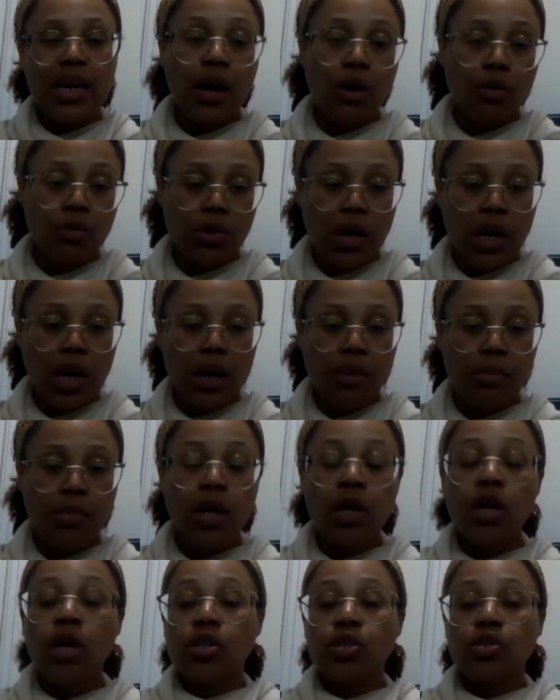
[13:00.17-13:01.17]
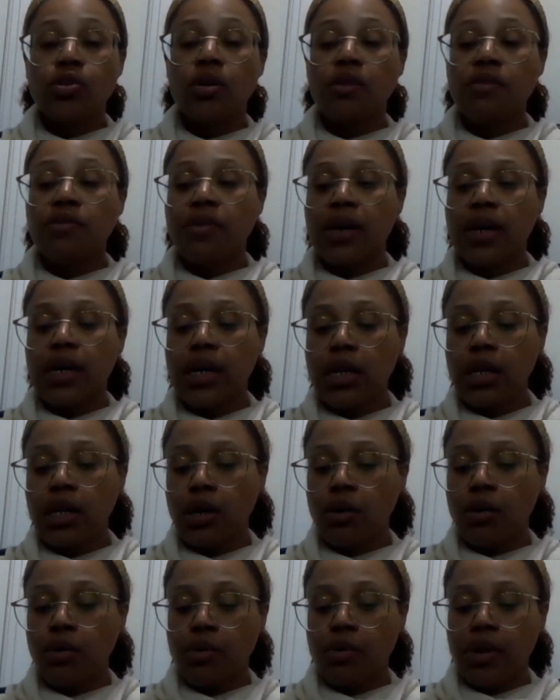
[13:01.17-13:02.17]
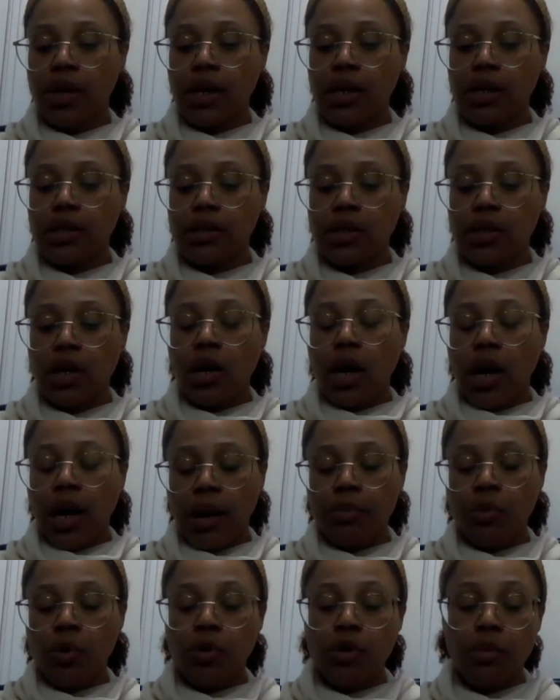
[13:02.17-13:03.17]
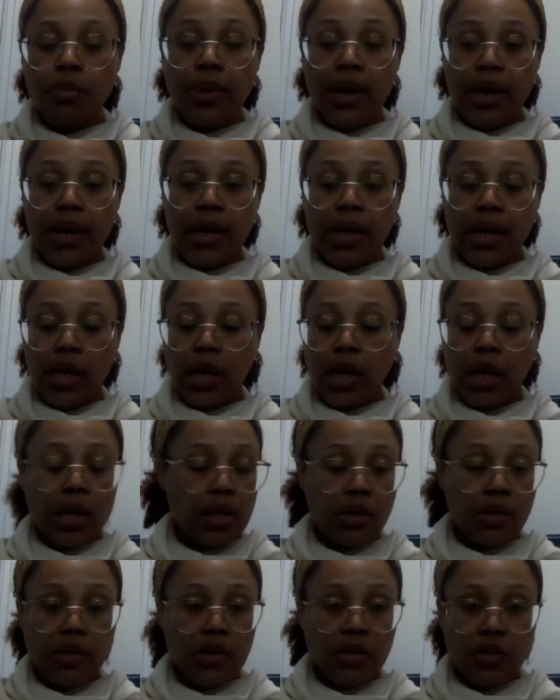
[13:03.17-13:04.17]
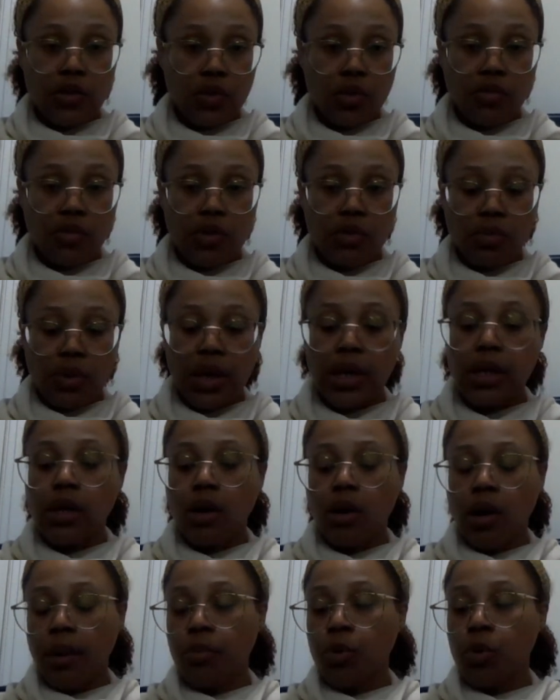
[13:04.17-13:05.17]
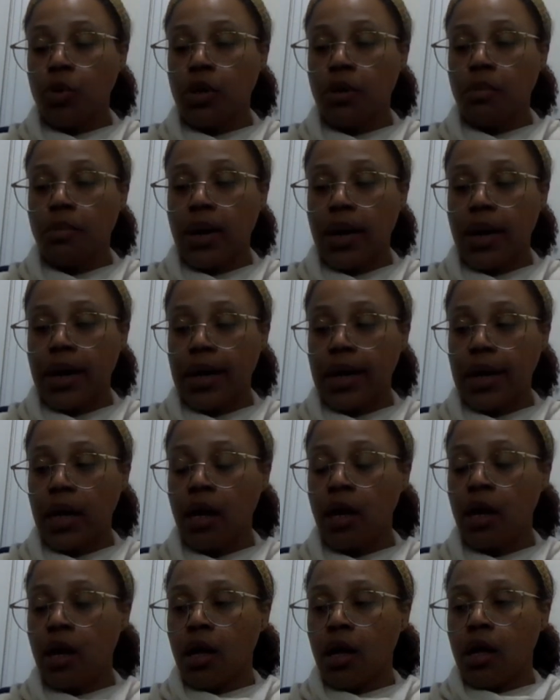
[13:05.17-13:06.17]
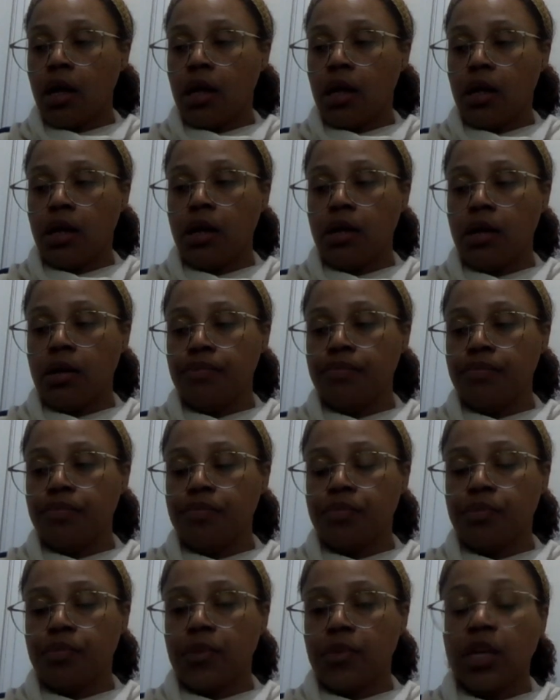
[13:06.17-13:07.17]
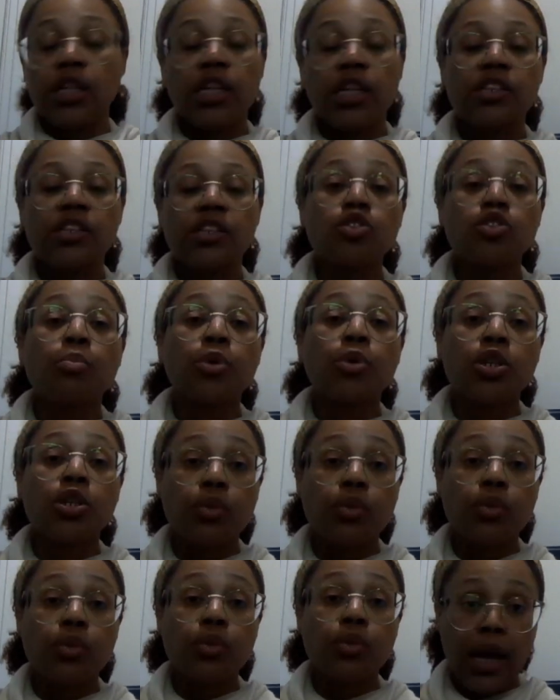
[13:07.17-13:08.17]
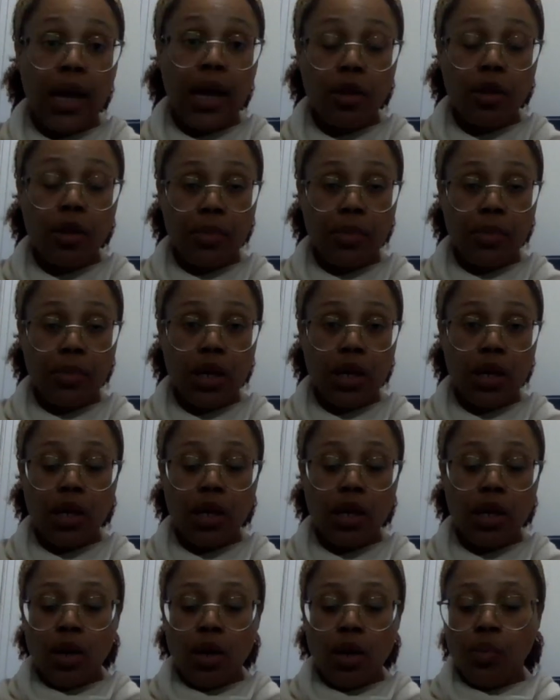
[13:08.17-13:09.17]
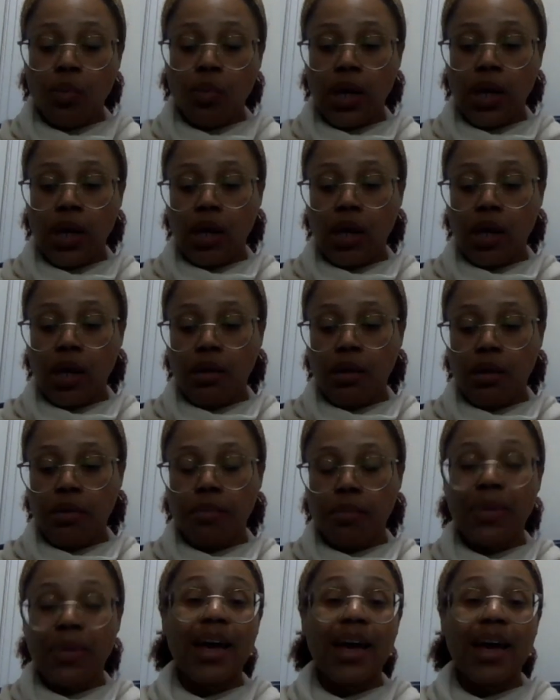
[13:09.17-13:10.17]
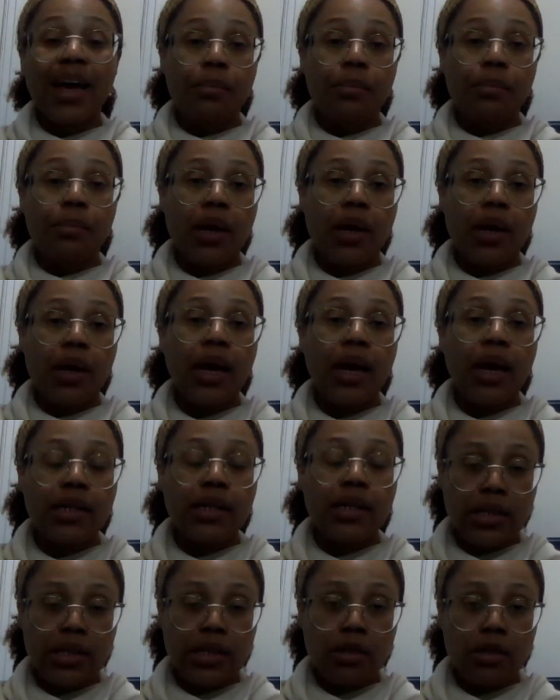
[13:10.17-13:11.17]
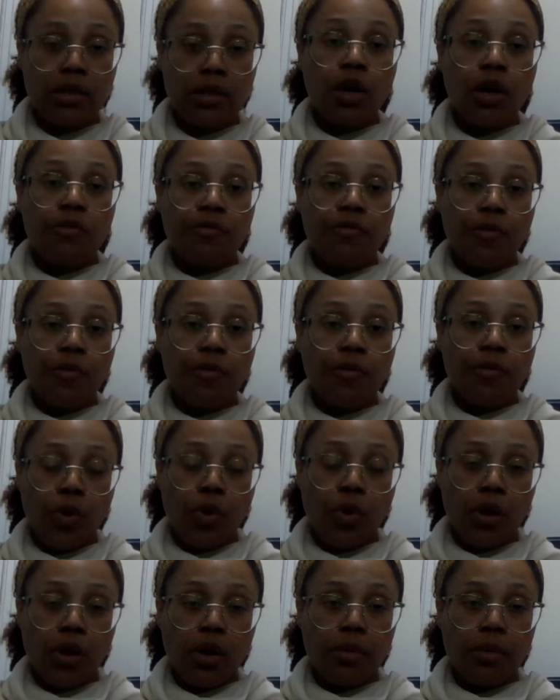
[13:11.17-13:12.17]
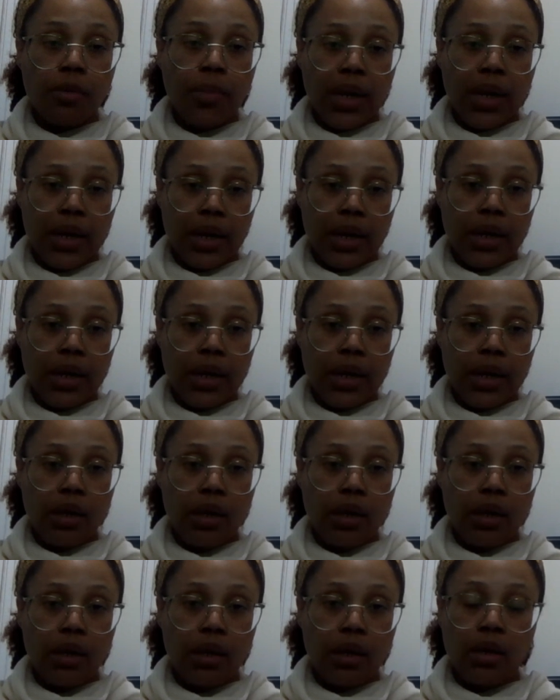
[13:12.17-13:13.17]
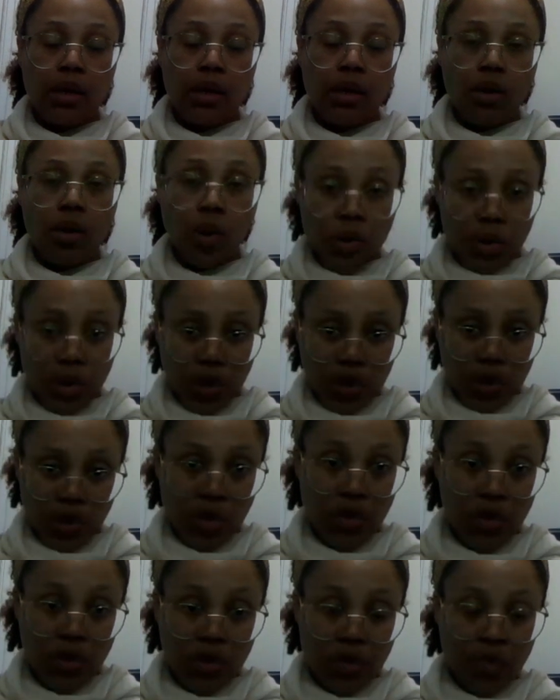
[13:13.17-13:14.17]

outcome. So if I know that I'm going to buy this service right now, I'm going to buy, let's say someone is going to help me with my editing for my audio,